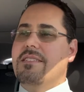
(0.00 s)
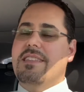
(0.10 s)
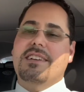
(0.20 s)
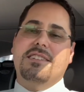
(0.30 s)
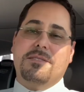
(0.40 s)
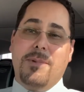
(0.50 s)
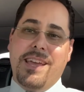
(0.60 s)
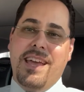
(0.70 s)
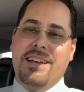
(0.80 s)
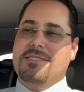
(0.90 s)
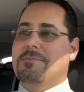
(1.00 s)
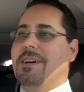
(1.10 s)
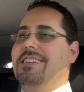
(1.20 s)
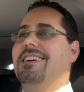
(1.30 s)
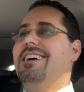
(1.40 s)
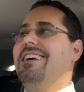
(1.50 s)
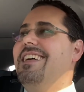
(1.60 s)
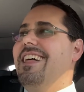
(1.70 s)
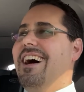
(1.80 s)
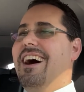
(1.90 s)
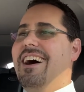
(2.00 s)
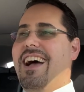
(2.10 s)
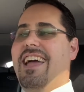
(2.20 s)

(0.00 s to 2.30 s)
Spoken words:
That's just my guess, but I